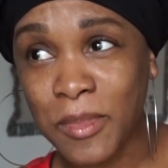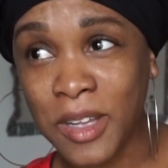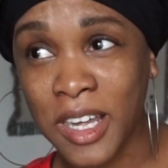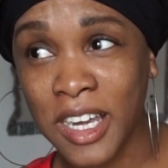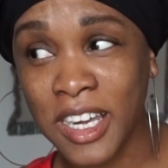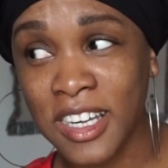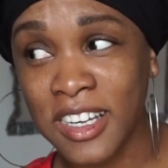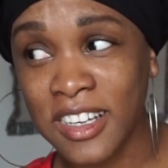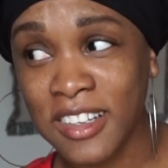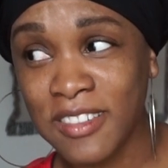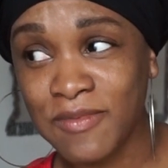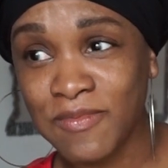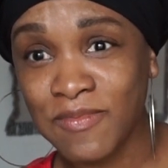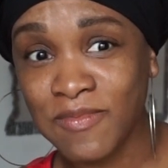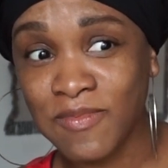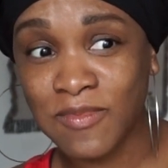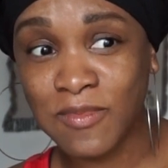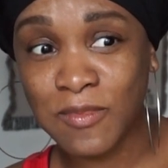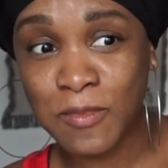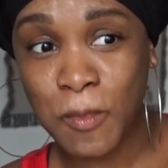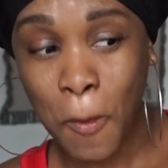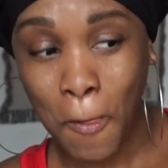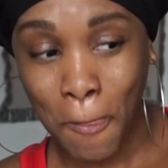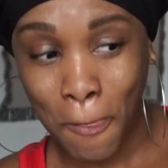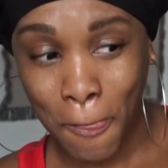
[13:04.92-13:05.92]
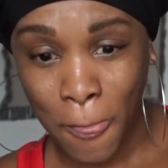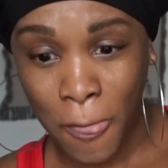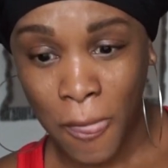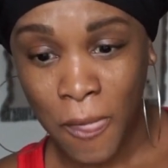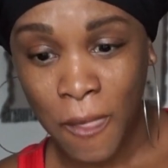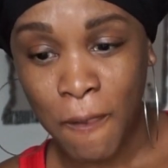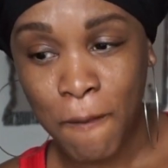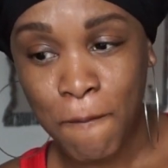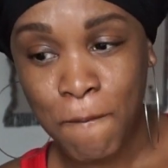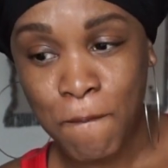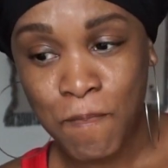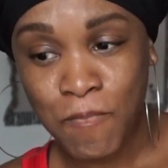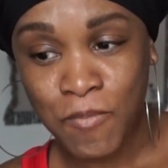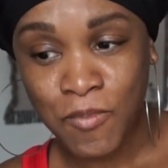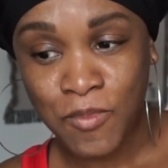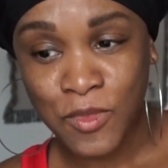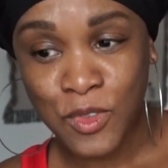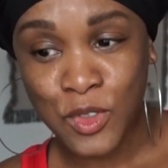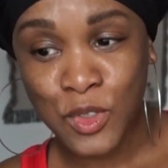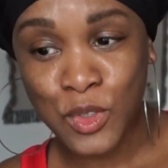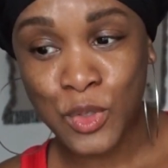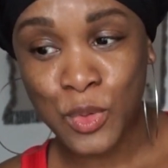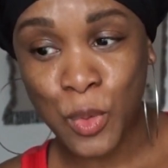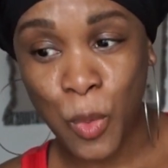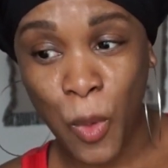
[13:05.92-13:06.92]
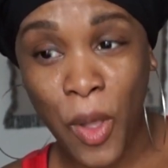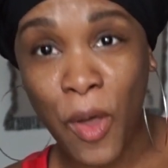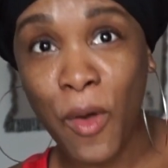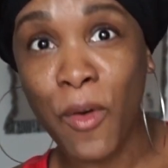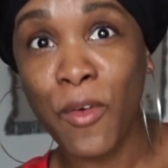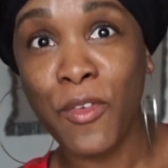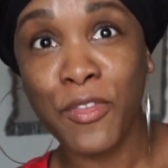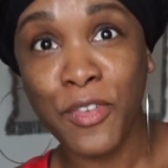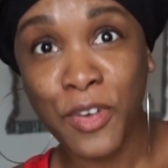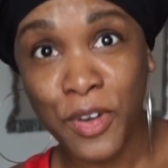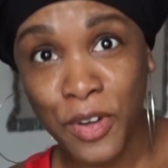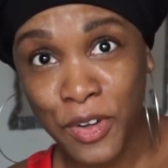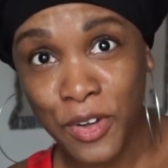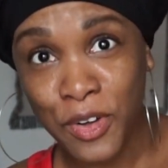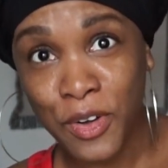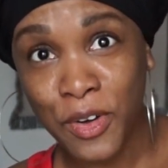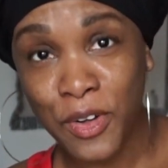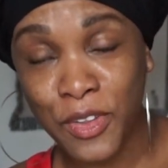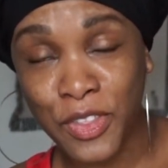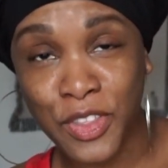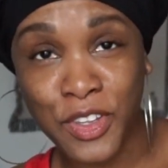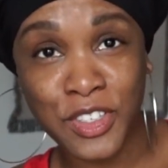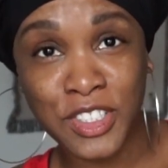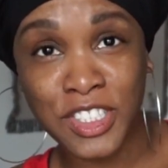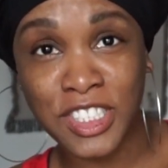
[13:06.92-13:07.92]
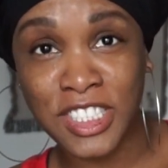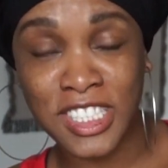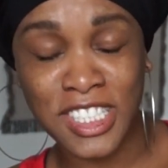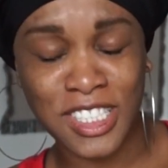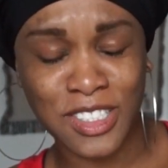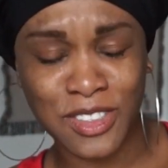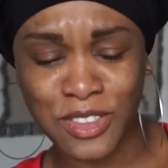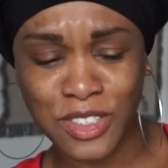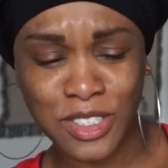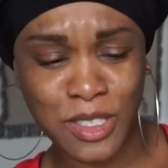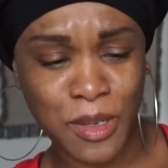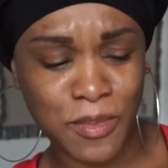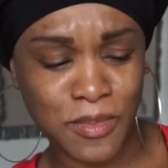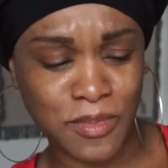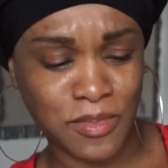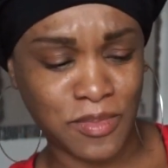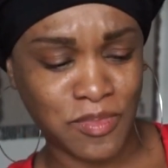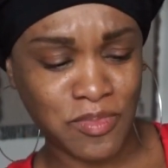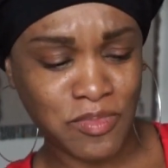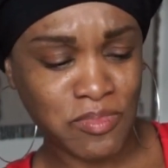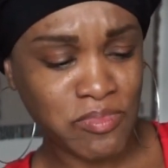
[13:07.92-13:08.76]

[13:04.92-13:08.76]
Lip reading: like 12 or 13 or something.